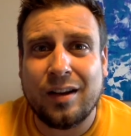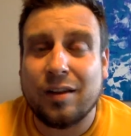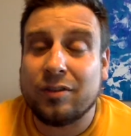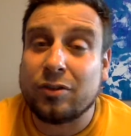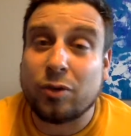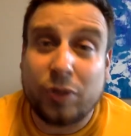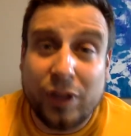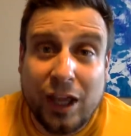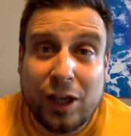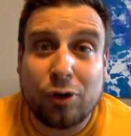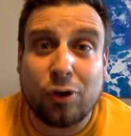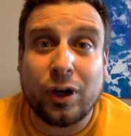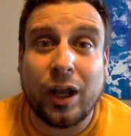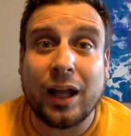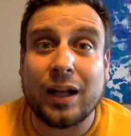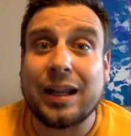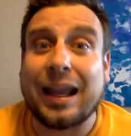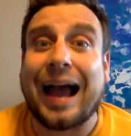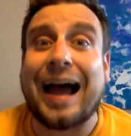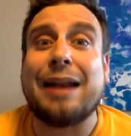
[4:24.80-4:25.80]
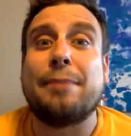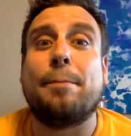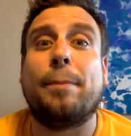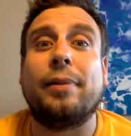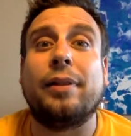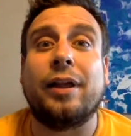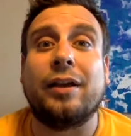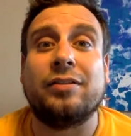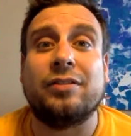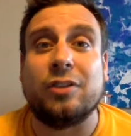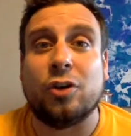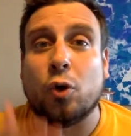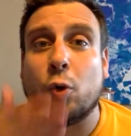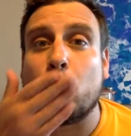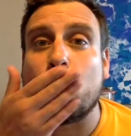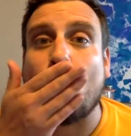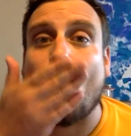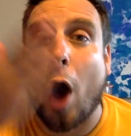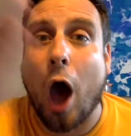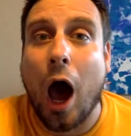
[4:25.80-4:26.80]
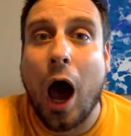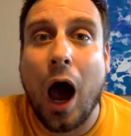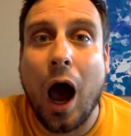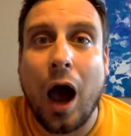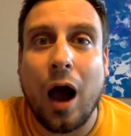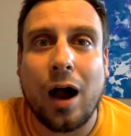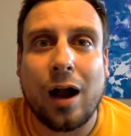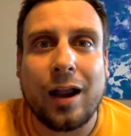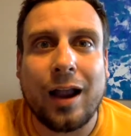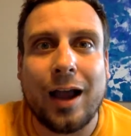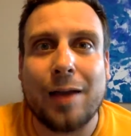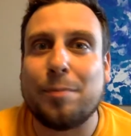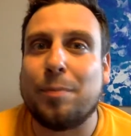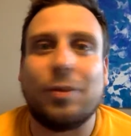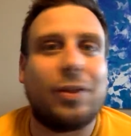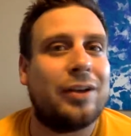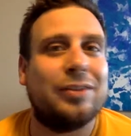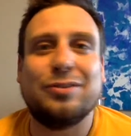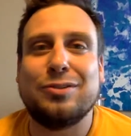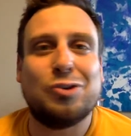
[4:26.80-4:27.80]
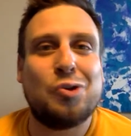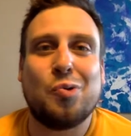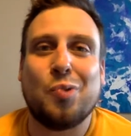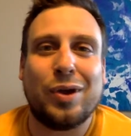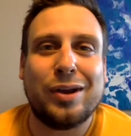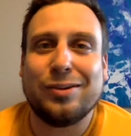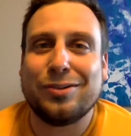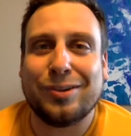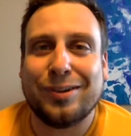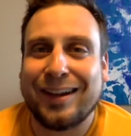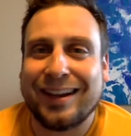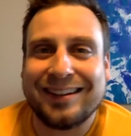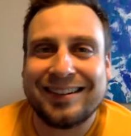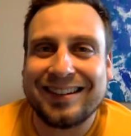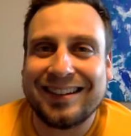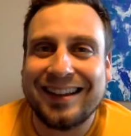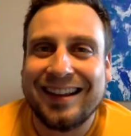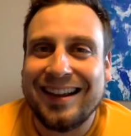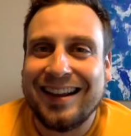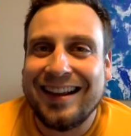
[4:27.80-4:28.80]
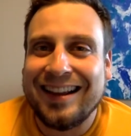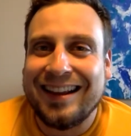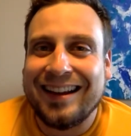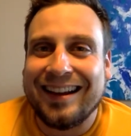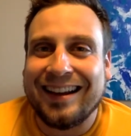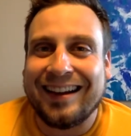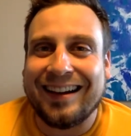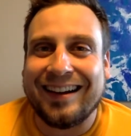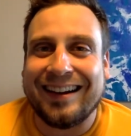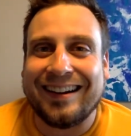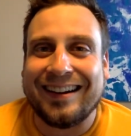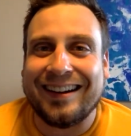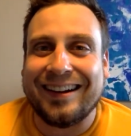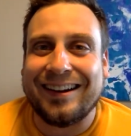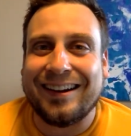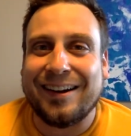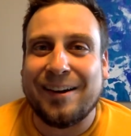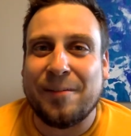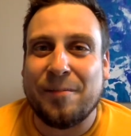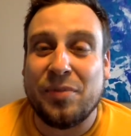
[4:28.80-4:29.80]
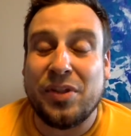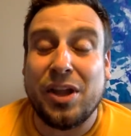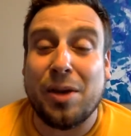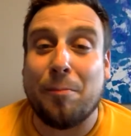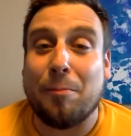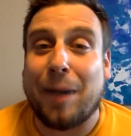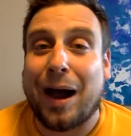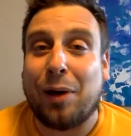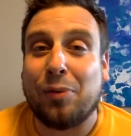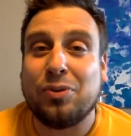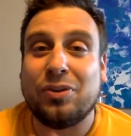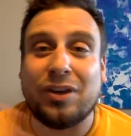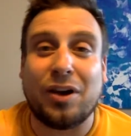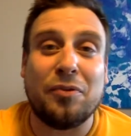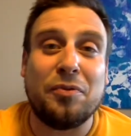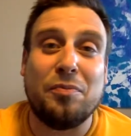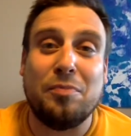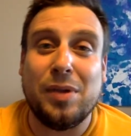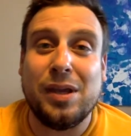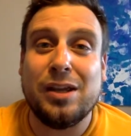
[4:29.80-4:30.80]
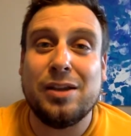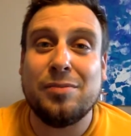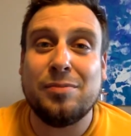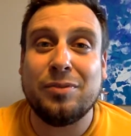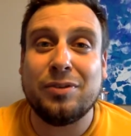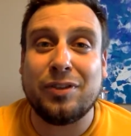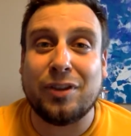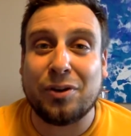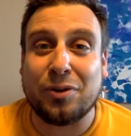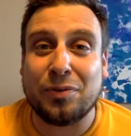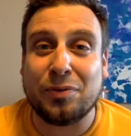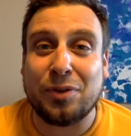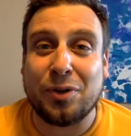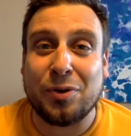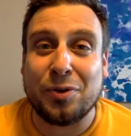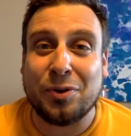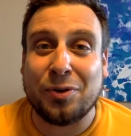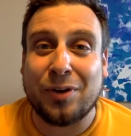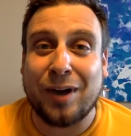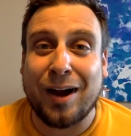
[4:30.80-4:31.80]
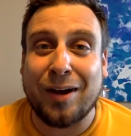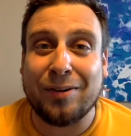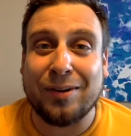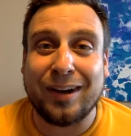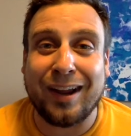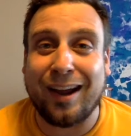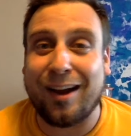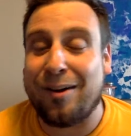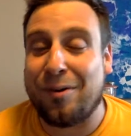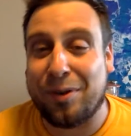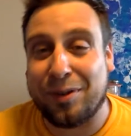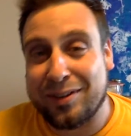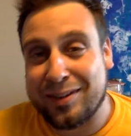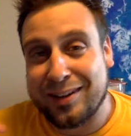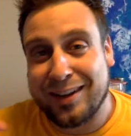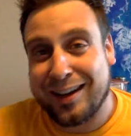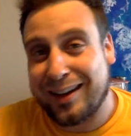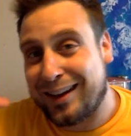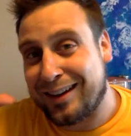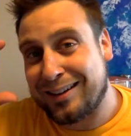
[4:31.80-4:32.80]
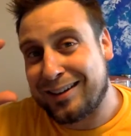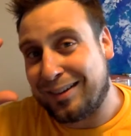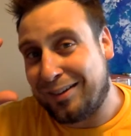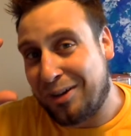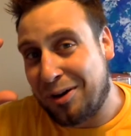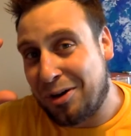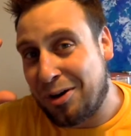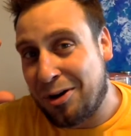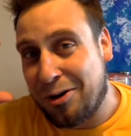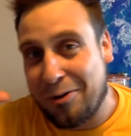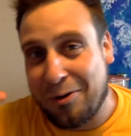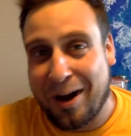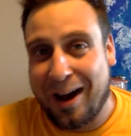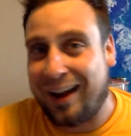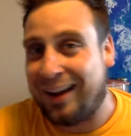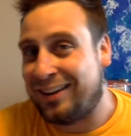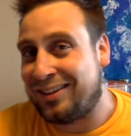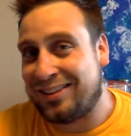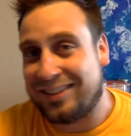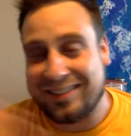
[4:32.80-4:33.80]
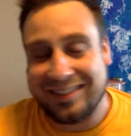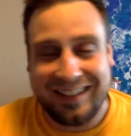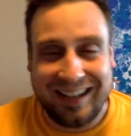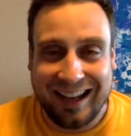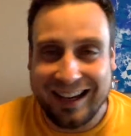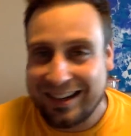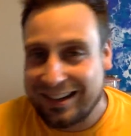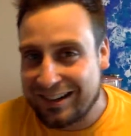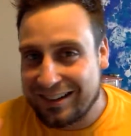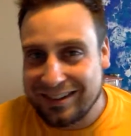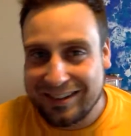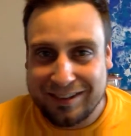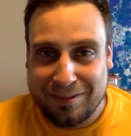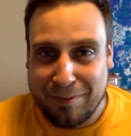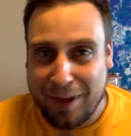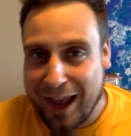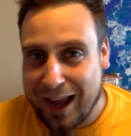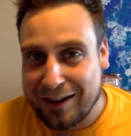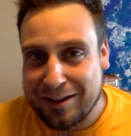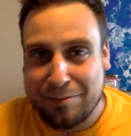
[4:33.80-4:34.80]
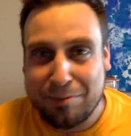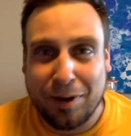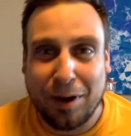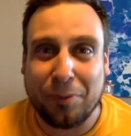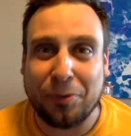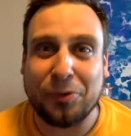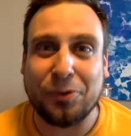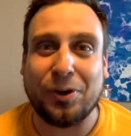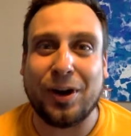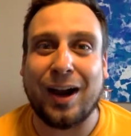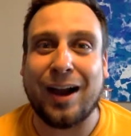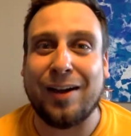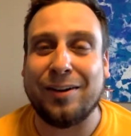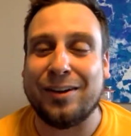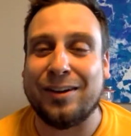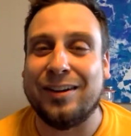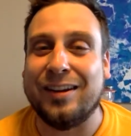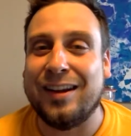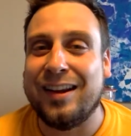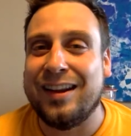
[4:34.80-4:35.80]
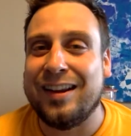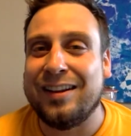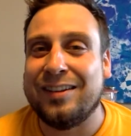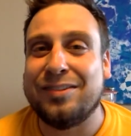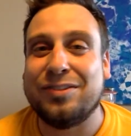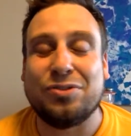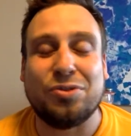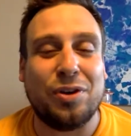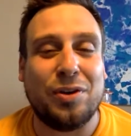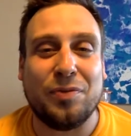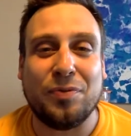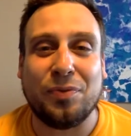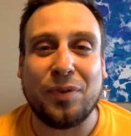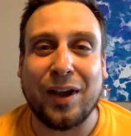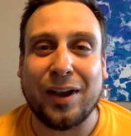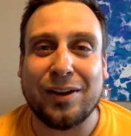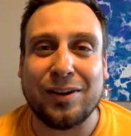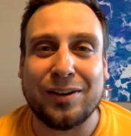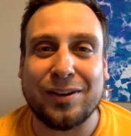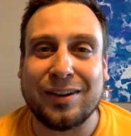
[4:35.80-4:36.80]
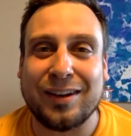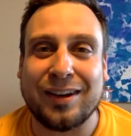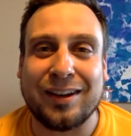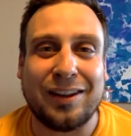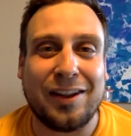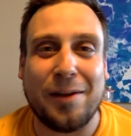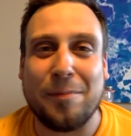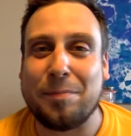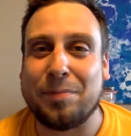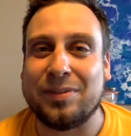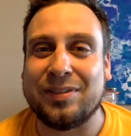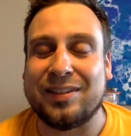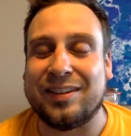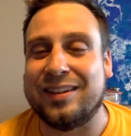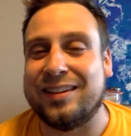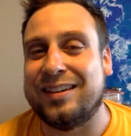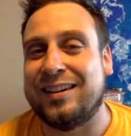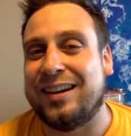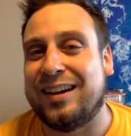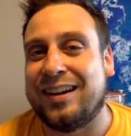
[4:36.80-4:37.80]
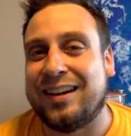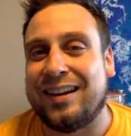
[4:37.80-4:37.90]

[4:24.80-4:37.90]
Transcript: So the internet, God bless you. God bless you, internet. The amount of memes that are floating around now with CNN's logo just getting smacked and pummeled around, and Street Fighter clips and